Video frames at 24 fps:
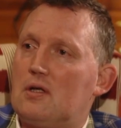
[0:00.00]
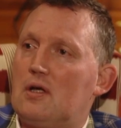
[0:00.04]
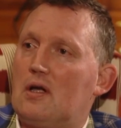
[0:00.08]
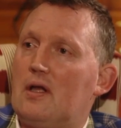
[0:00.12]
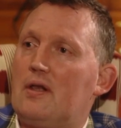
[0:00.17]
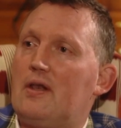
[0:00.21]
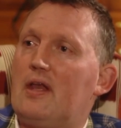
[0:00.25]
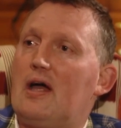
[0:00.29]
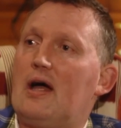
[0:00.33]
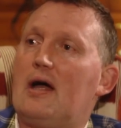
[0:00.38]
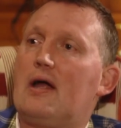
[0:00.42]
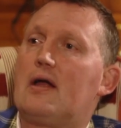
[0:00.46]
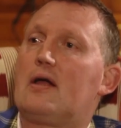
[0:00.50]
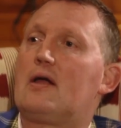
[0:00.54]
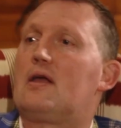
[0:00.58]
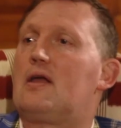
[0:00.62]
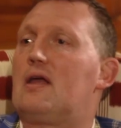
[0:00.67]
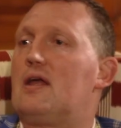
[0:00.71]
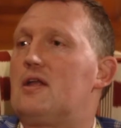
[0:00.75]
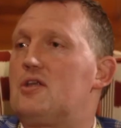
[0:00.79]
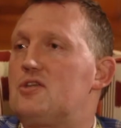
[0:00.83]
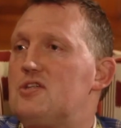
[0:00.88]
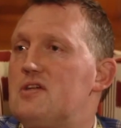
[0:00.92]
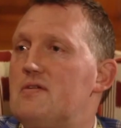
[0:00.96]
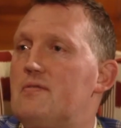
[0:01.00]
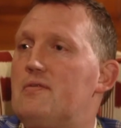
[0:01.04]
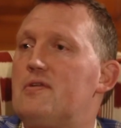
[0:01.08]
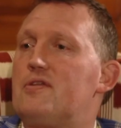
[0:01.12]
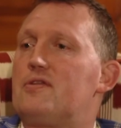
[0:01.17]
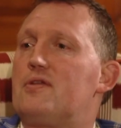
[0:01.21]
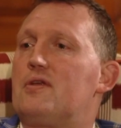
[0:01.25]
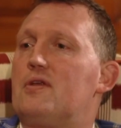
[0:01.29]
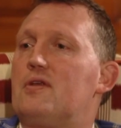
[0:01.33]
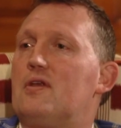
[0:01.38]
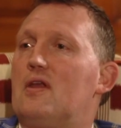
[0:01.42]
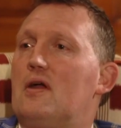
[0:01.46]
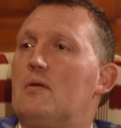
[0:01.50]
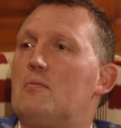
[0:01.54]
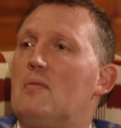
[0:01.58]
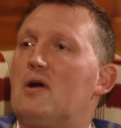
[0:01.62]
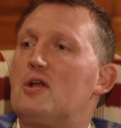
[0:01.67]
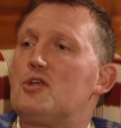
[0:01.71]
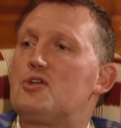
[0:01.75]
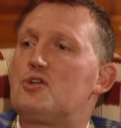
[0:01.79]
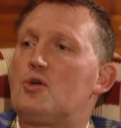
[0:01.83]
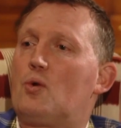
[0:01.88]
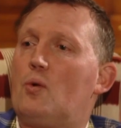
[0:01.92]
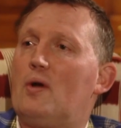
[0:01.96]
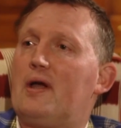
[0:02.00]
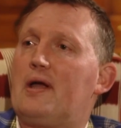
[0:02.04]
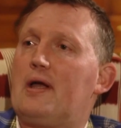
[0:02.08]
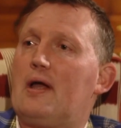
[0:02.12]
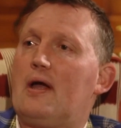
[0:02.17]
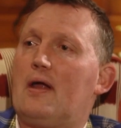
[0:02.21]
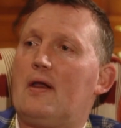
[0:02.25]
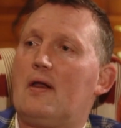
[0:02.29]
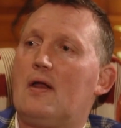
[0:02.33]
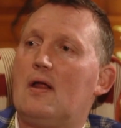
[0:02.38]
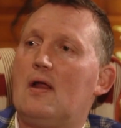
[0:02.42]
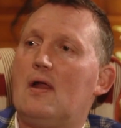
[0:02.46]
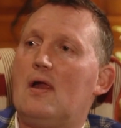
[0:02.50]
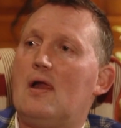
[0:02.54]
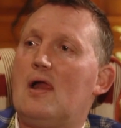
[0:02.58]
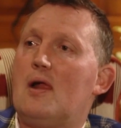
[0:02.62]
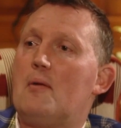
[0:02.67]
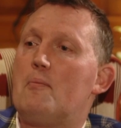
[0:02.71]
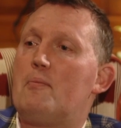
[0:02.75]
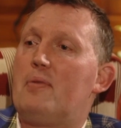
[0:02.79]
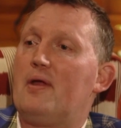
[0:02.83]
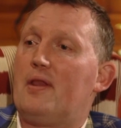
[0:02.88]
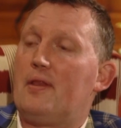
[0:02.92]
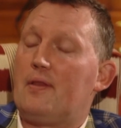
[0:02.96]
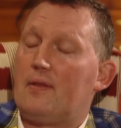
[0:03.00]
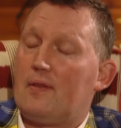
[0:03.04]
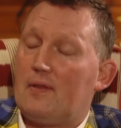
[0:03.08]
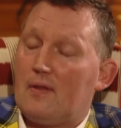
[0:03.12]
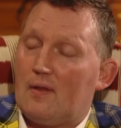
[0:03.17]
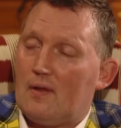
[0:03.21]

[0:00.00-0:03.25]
and that gets everything done much quicker. But